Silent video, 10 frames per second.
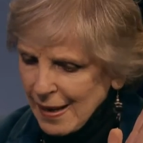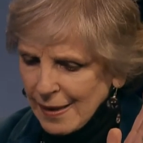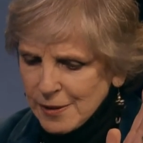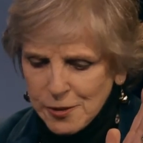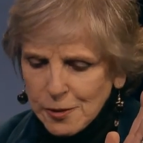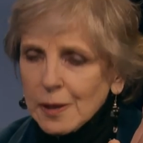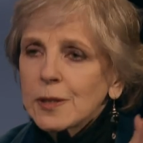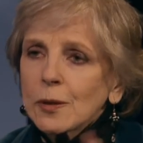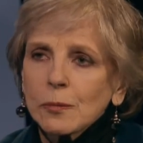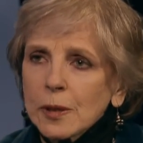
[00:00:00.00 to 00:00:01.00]
I certainly
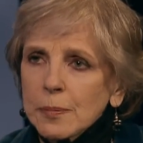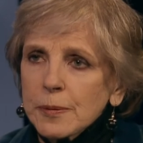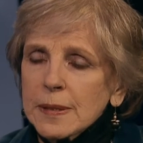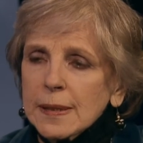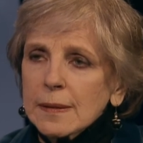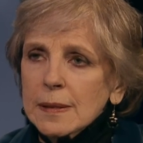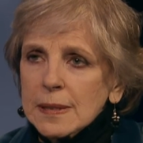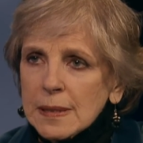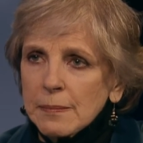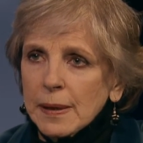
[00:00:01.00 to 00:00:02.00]
don't want to pretend that
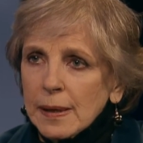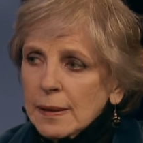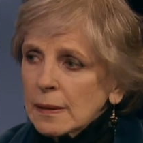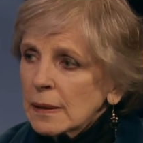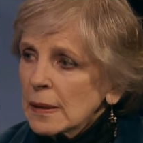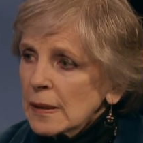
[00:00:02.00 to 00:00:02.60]
somebody at,